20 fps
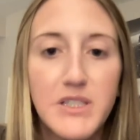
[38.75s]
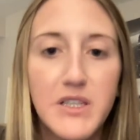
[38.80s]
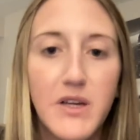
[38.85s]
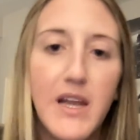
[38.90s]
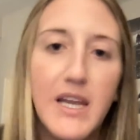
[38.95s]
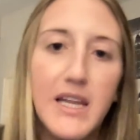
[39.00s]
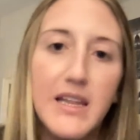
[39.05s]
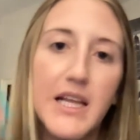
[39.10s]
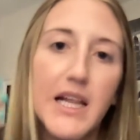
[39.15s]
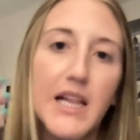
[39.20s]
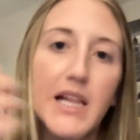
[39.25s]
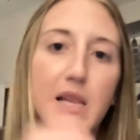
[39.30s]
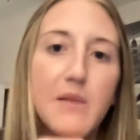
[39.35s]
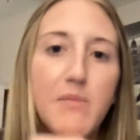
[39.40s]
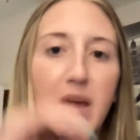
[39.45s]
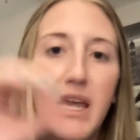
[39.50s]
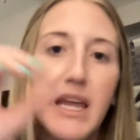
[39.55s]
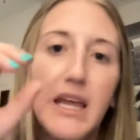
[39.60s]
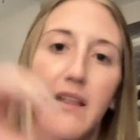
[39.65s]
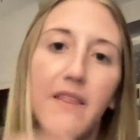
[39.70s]
So anything that's
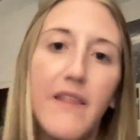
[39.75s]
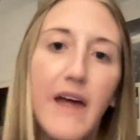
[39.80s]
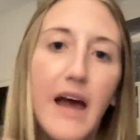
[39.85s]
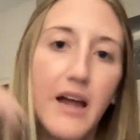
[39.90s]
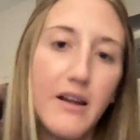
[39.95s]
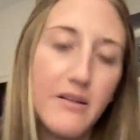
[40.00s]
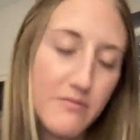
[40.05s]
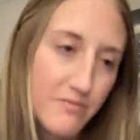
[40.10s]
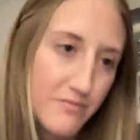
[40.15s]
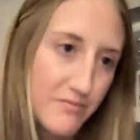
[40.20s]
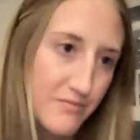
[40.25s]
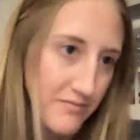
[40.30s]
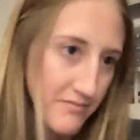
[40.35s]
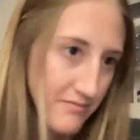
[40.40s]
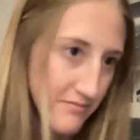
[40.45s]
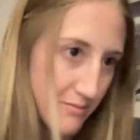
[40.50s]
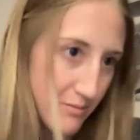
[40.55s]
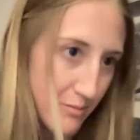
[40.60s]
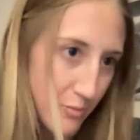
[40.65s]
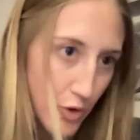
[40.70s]
making that
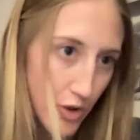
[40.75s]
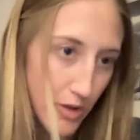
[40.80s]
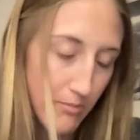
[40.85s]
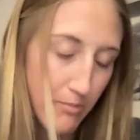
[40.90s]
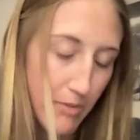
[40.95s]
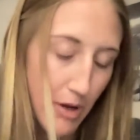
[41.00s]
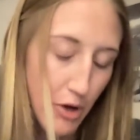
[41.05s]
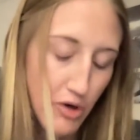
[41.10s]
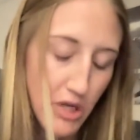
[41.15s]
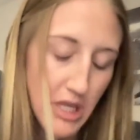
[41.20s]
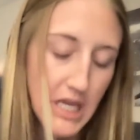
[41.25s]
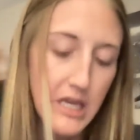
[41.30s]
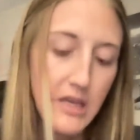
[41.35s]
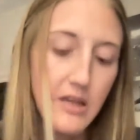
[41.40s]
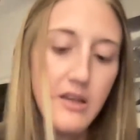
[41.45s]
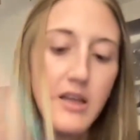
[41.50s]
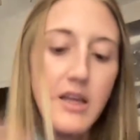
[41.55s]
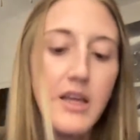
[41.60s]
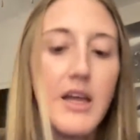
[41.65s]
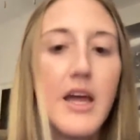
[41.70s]
more
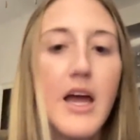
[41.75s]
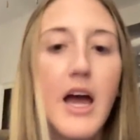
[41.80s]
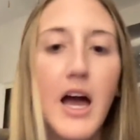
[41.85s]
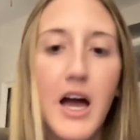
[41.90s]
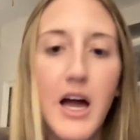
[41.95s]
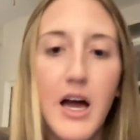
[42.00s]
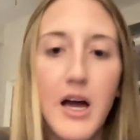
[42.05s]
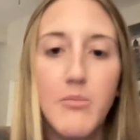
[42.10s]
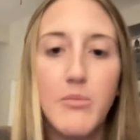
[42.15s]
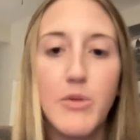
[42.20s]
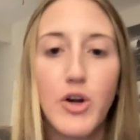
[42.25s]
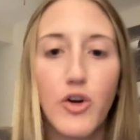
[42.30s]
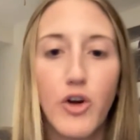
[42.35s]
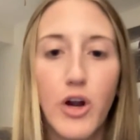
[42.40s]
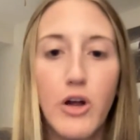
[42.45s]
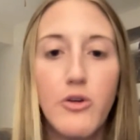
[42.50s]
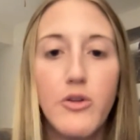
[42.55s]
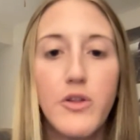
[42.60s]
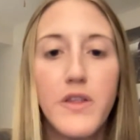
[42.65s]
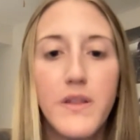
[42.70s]
bony
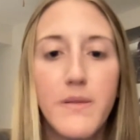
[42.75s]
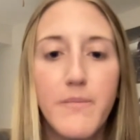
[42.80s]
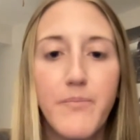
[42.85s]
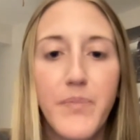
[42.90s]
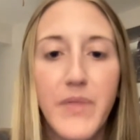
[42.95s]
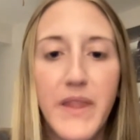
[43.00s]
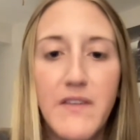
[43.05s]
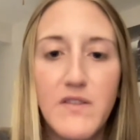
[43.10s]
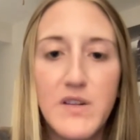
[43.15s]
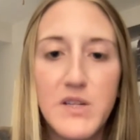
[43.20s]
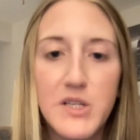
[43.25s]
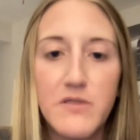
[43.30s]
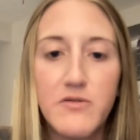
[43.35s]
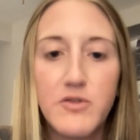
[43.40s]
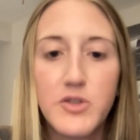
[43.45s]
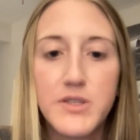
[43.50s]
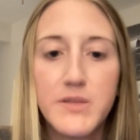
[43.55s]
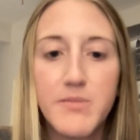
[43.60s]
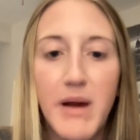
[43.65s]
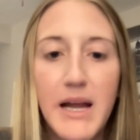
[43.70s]
growth in the
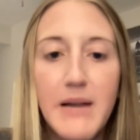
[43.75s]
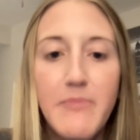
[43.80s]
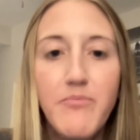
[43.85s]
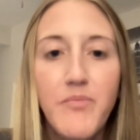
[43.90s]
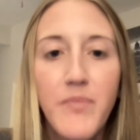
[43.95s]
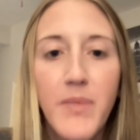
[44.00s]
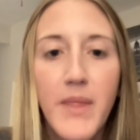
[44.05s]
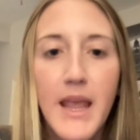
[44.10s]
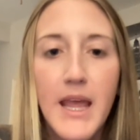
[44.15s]
cervical spine.